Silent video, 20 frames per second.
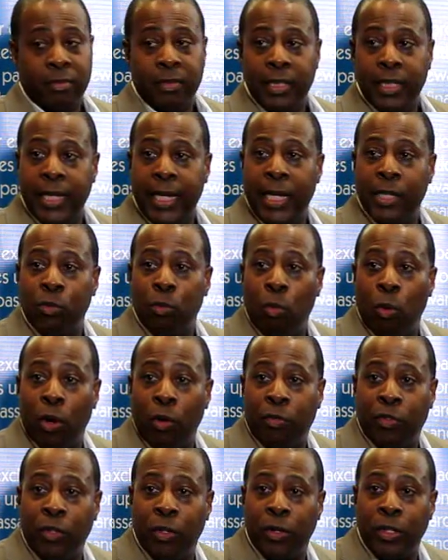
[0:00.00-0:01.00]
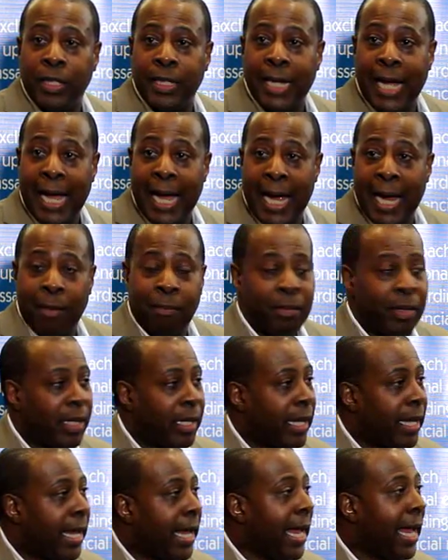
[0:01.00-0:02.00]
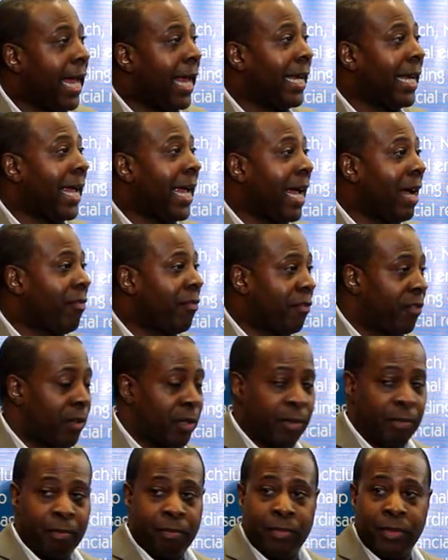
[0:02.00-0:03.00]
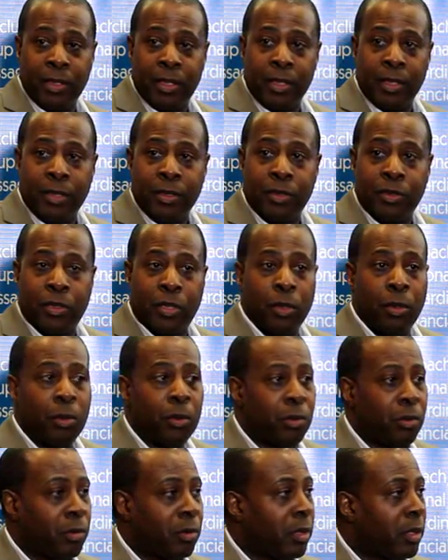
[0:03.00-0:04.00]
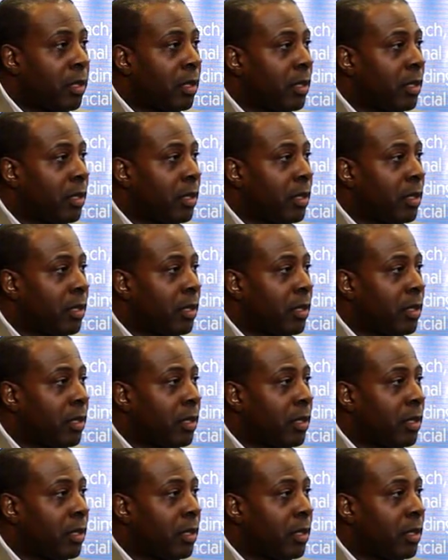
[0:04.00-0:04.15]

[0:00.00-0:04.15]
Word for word: it's worth your time and effort to,